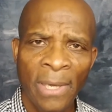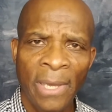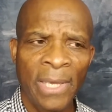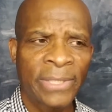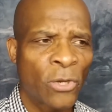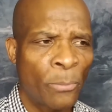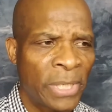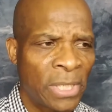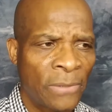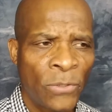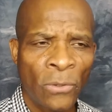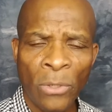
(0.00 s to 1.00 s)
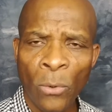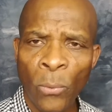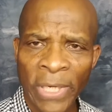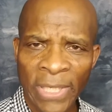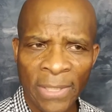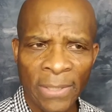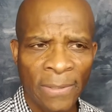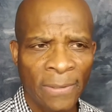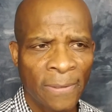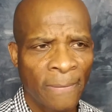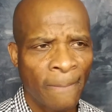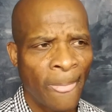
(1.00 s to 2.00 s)
And so many of you are quitting.
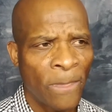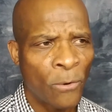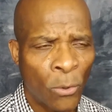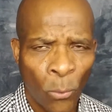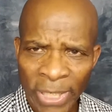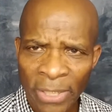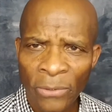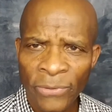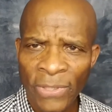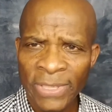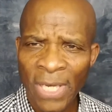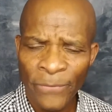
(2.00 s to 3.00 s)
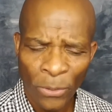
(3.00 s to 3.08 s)
You're quitting on yourself.